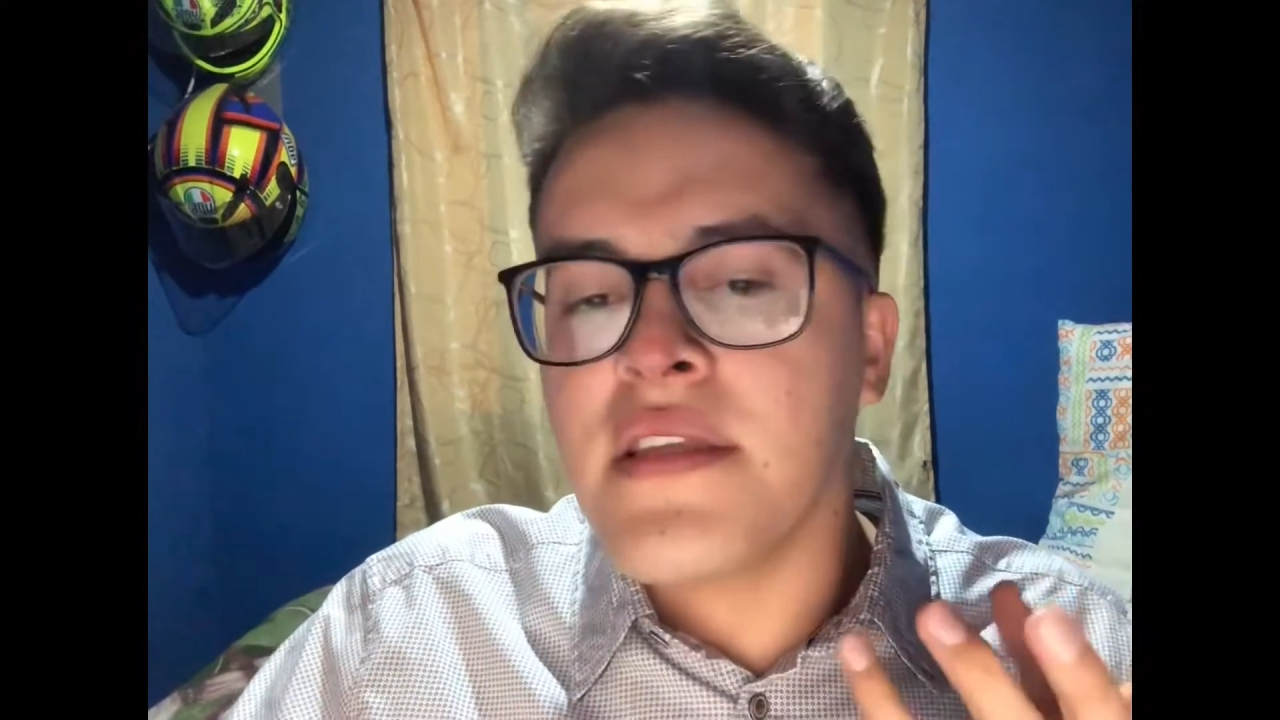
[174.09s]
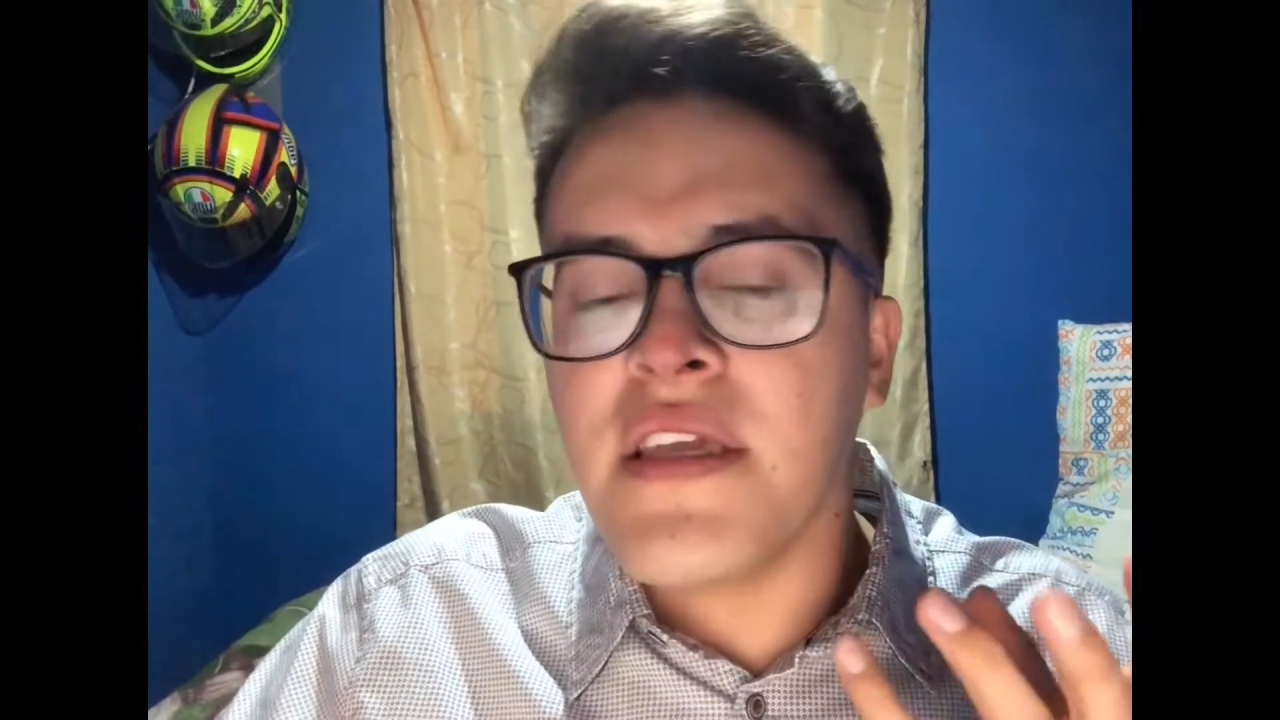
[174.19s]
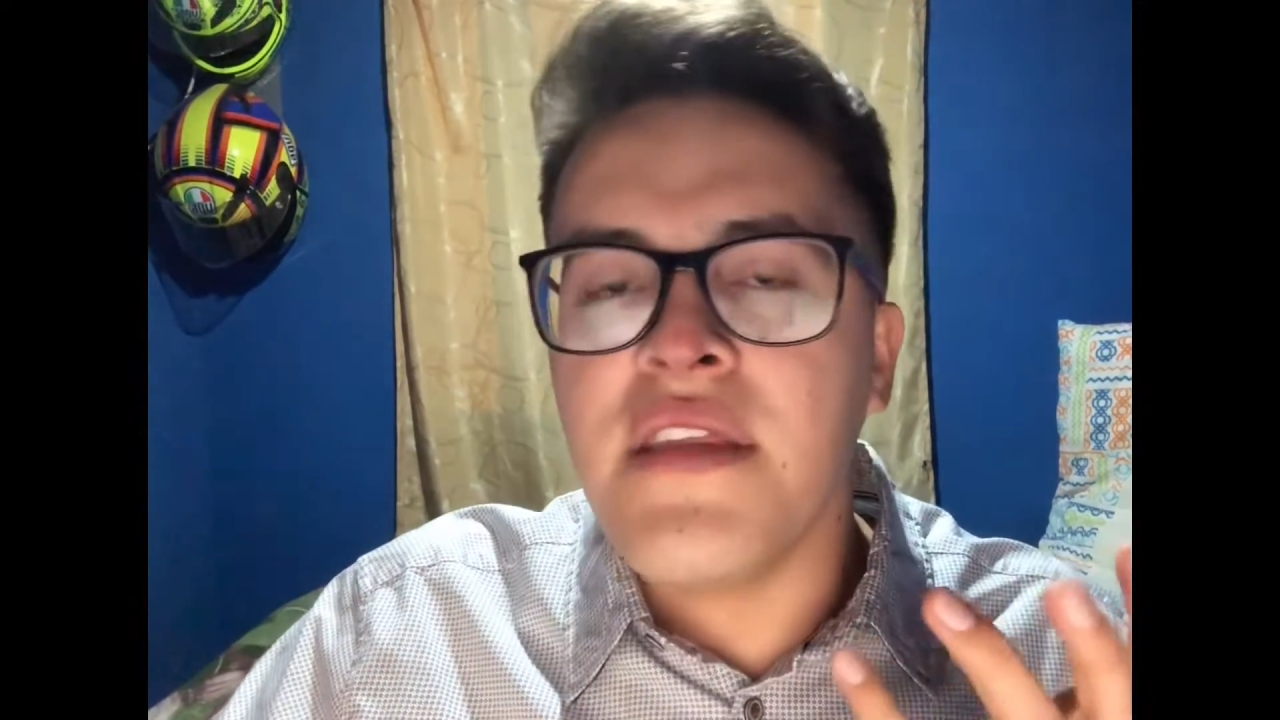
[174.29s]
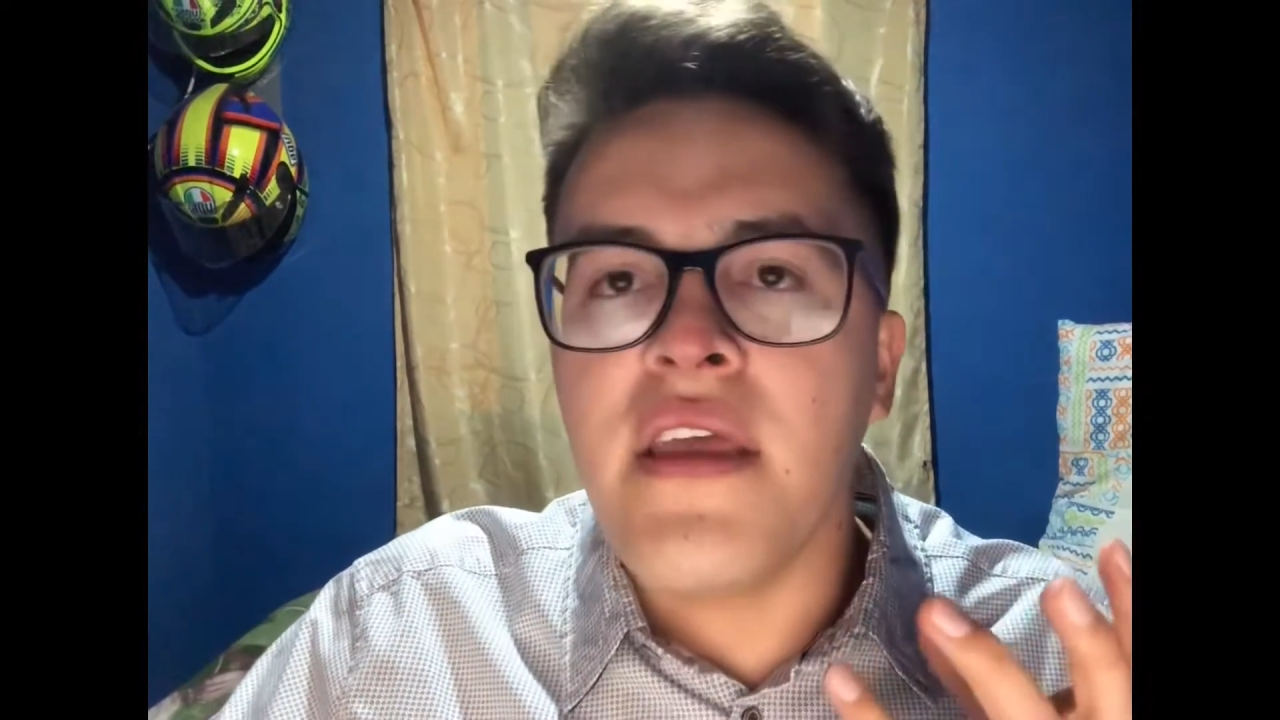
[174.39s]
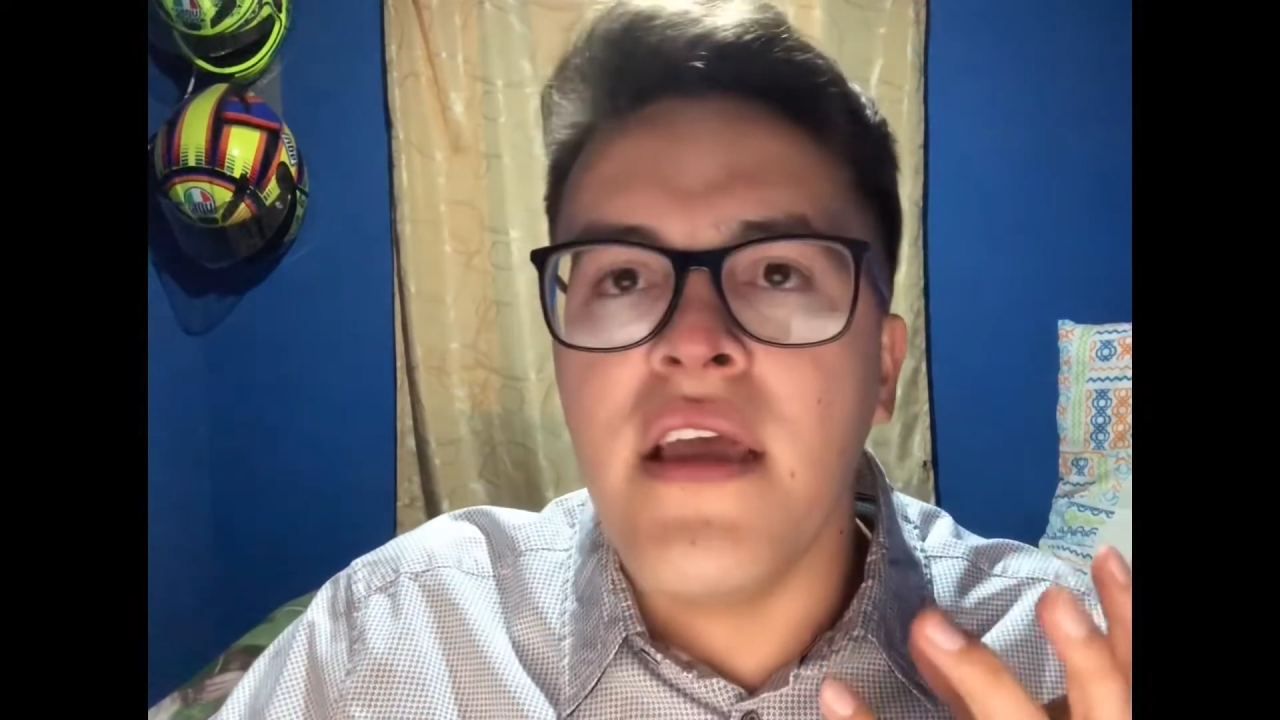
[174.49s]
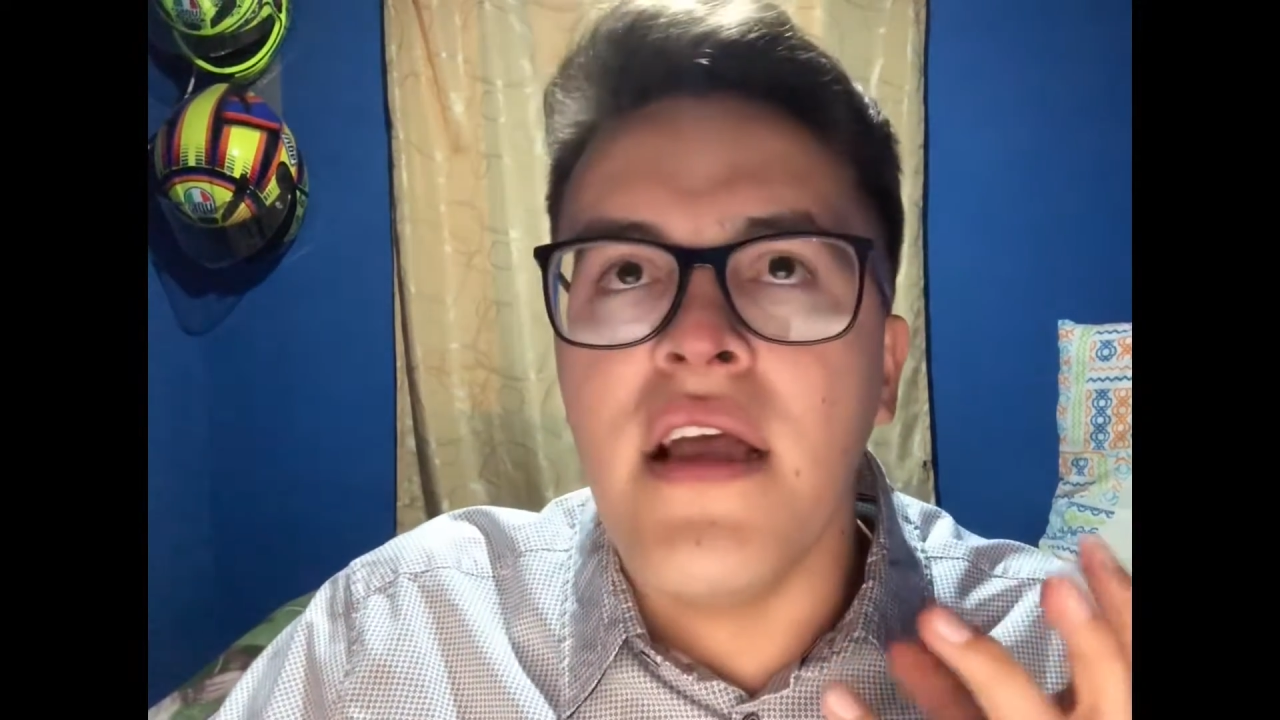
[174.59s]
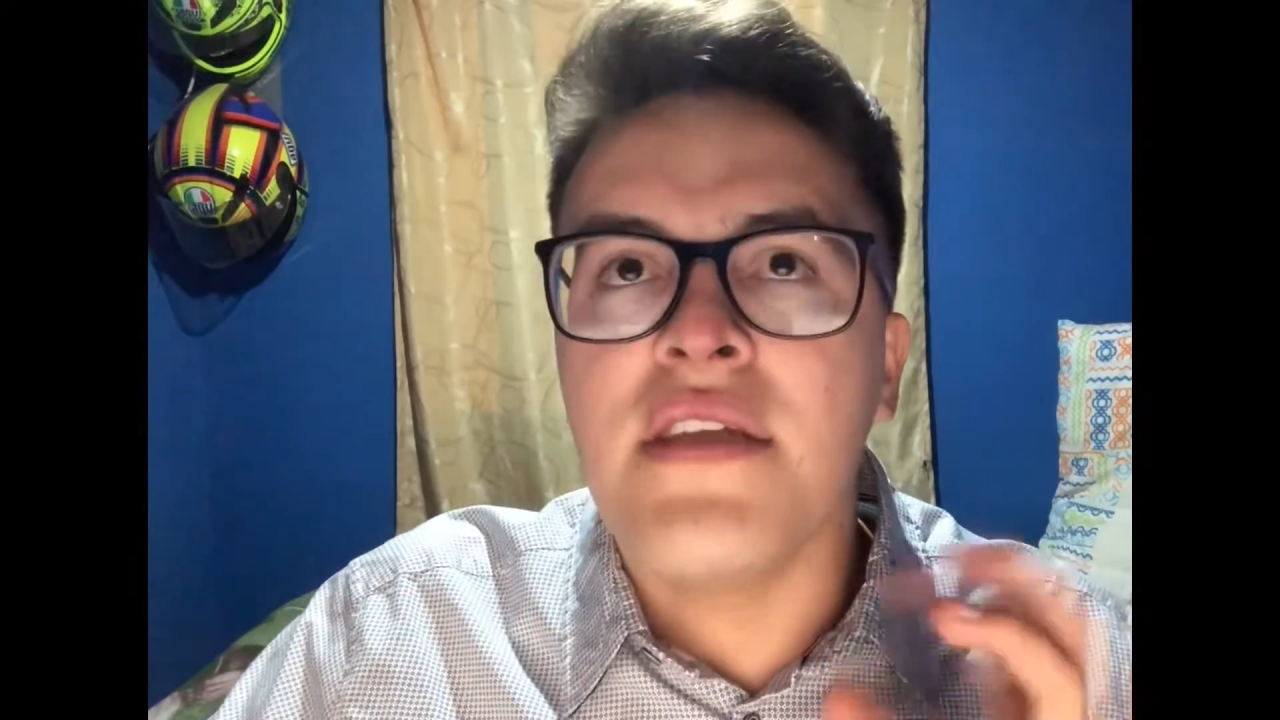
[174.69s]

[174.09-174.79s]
in the